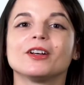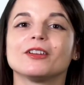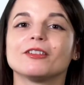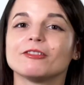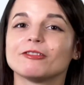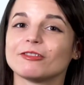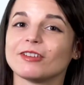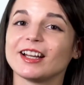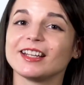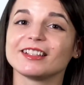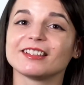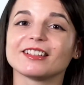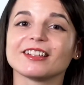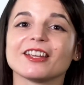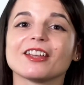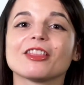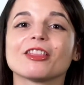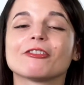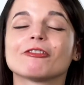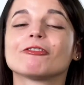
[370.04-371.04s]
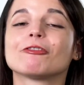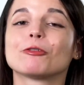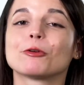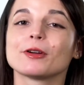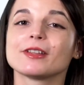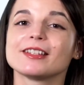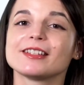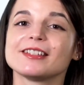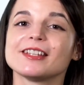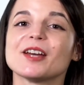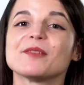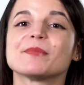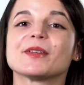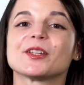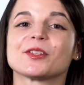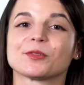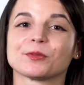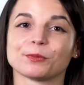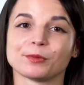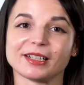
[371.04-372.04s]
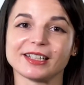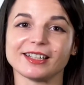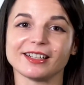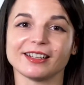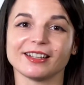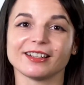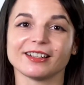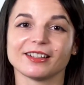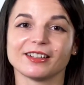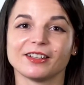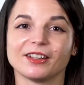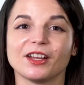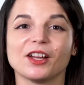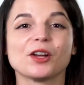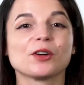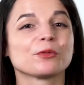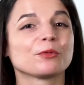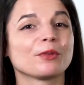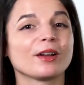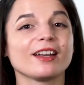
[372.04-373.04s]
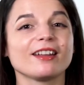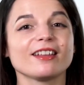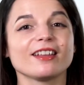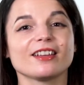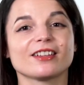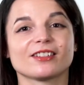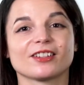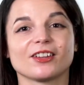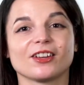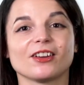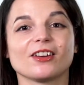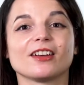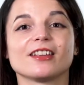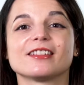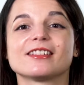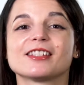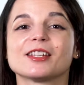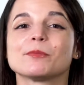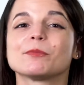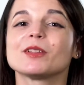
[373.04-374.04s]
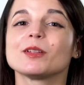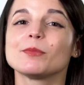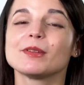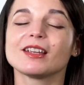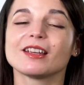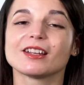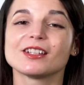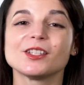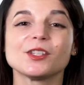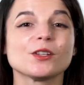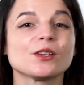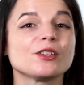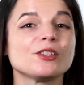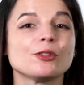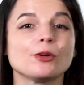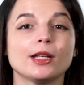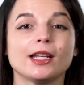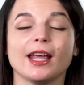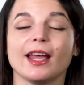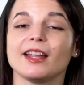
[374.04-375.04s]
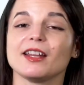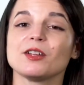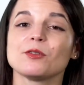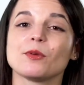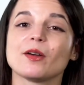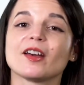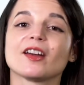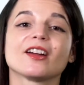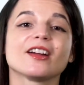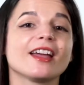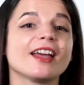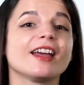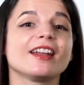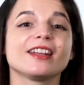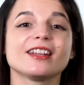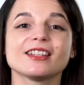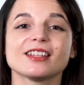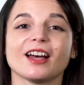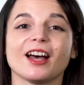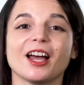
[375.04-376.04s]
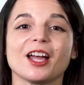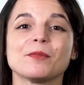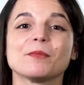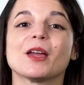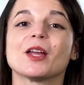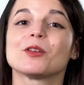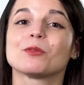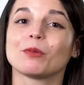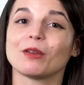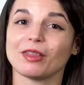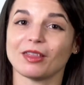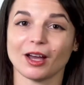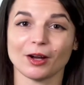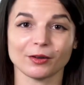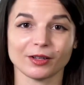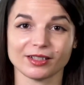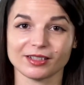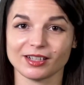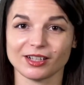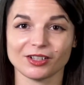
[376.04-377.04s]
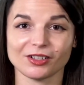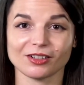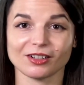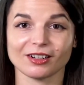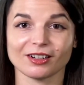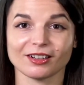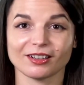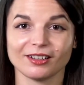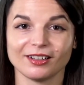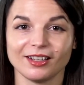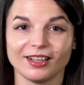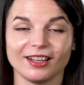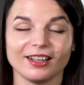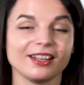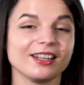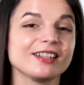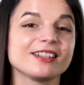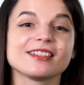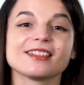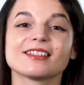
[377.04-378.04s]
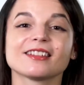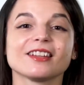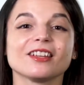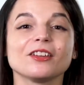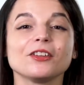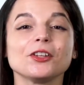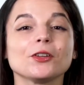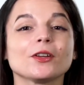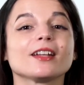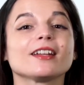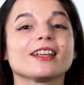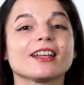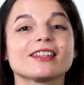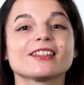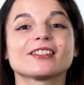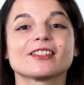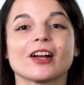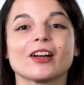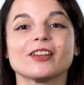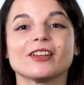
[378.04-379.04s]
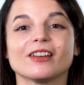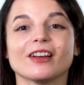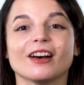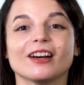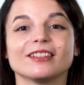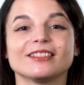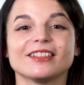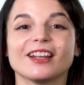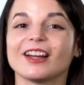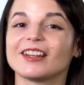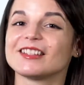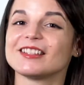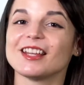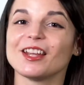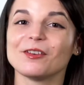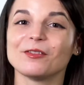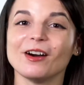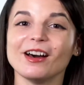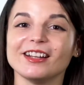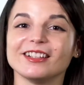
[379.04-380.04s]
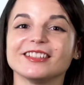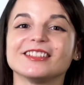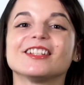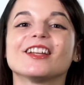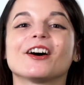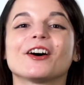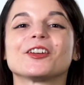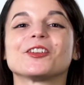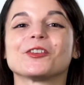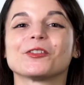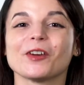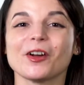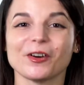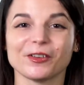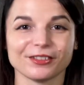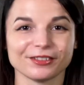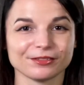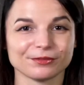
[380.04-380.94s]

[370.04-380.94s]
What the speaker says: Finally, the fourth step is reading. Reading is good simply because you can do it anywhere, anytime, and without a teacher. It's a skill you can get started on day one, on your own.